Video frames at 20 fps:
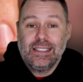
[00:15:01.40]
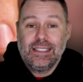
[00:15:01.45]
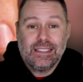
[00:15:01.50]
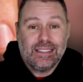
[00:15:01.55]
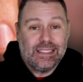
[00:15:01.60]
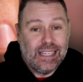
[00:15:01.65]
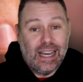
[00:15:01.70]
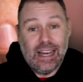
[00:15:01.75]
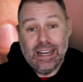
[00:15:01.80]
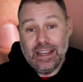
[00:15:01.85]

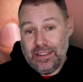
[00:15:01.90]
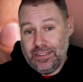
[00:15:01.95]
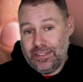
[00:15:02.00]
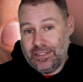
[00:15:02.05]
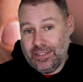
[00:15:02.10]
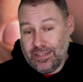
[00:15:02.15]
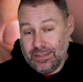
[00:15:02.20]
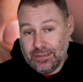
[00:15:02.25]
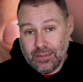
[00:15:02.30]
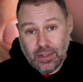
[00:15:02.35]

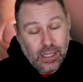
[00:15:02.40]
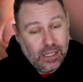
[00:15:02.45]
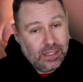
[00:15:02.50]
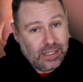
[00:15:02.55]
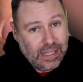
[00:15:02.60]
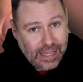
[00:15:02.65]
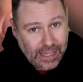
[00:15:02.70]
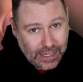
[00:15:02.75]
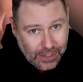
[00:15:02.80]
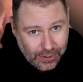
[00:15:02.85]
Guys and
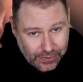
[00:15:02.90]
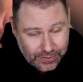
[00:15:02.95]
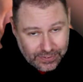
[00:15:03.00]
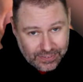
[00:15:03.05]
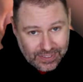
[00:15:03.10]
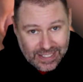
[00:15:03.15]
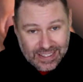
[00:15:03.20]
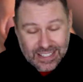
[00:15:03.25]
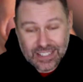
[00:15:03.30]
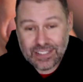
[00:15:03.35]
gals,
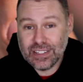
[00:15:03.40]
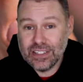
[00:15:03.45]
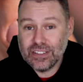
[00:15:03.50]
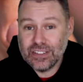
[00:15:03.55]
this is